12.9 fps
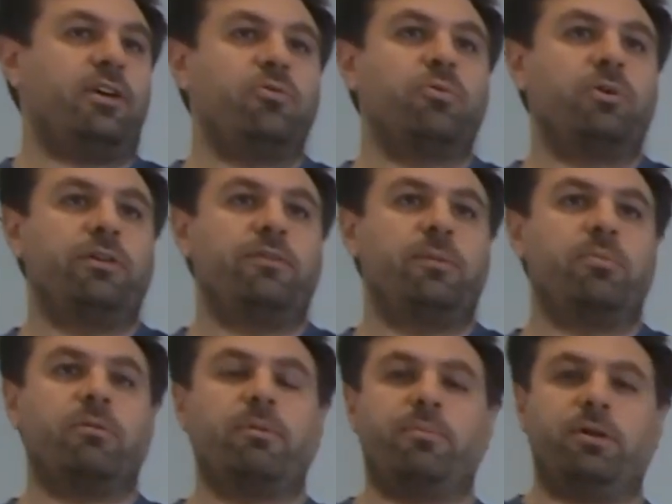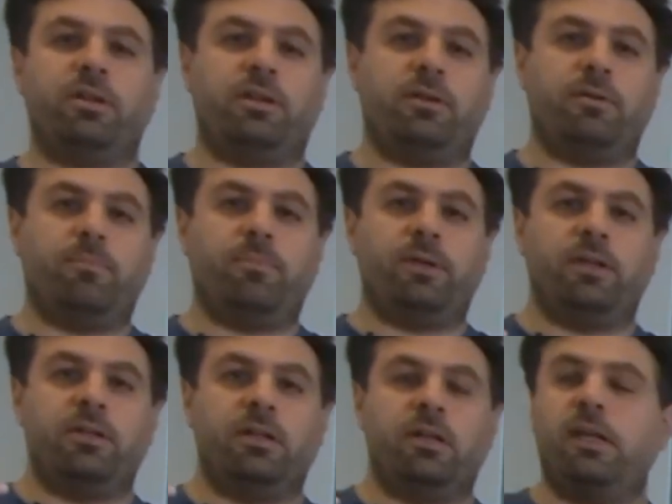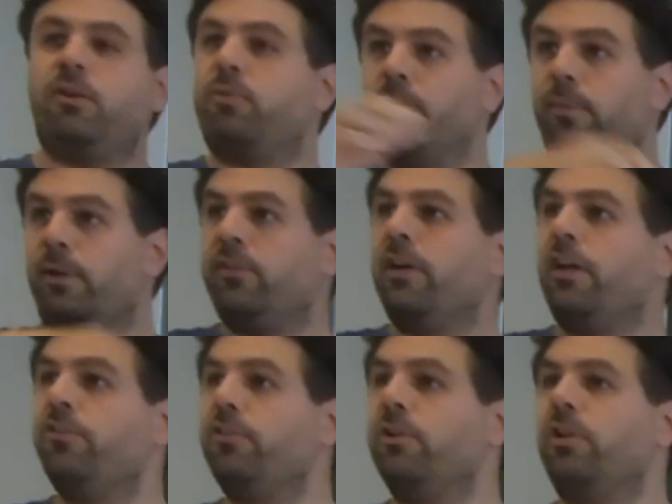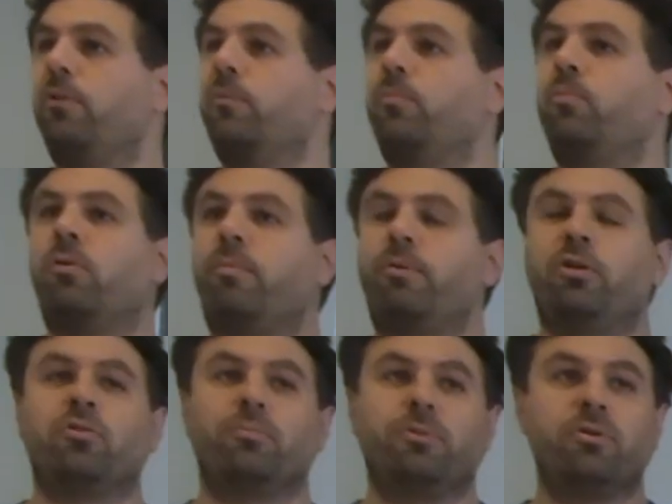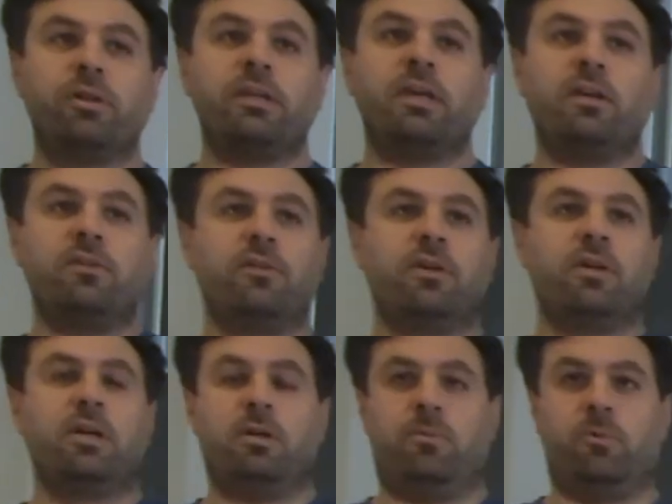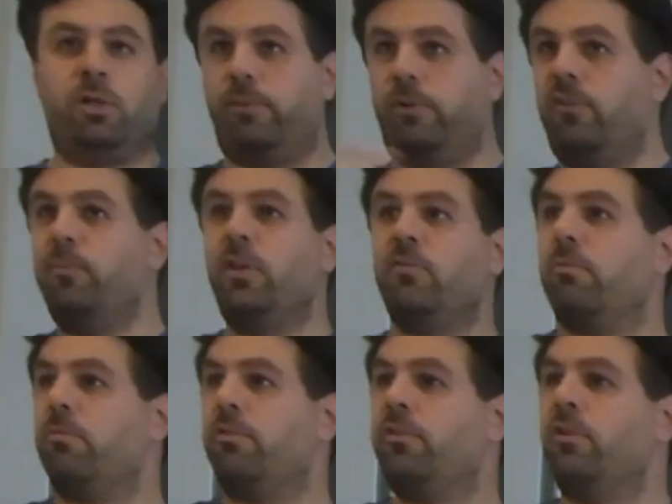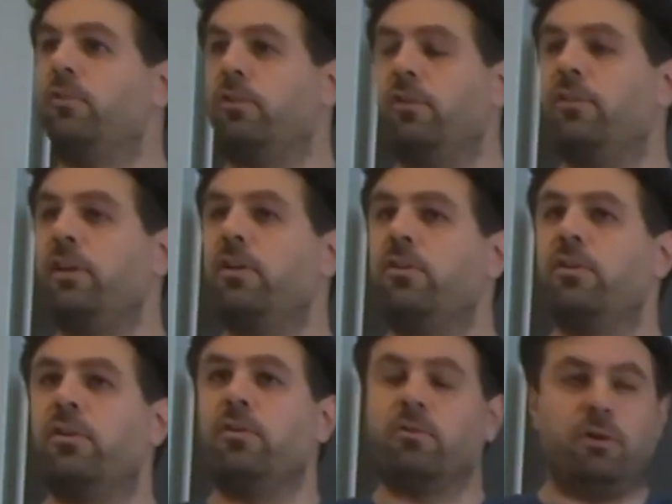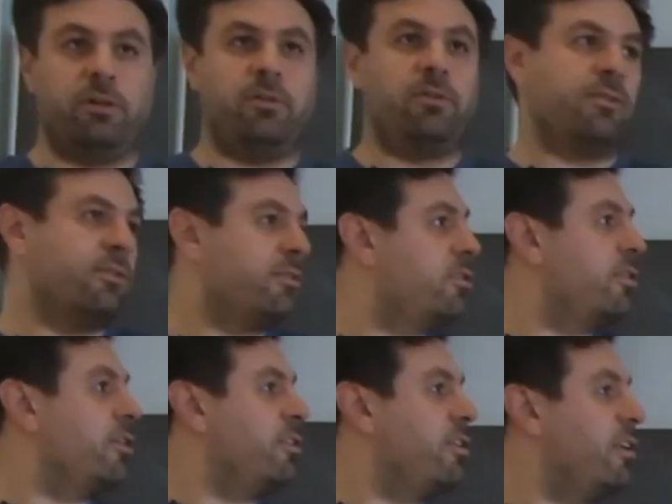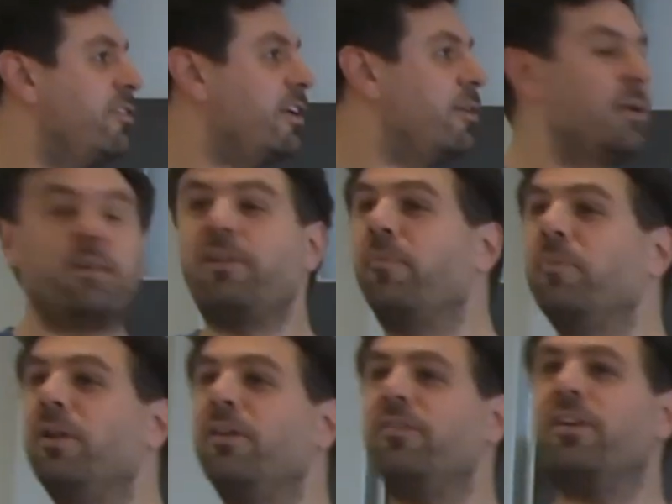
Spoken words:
coli will probably be in a liquid mixed culture, and it will probably communicate whatever this means. We will see this in a second. Well, not in a second, but in 10 minutes.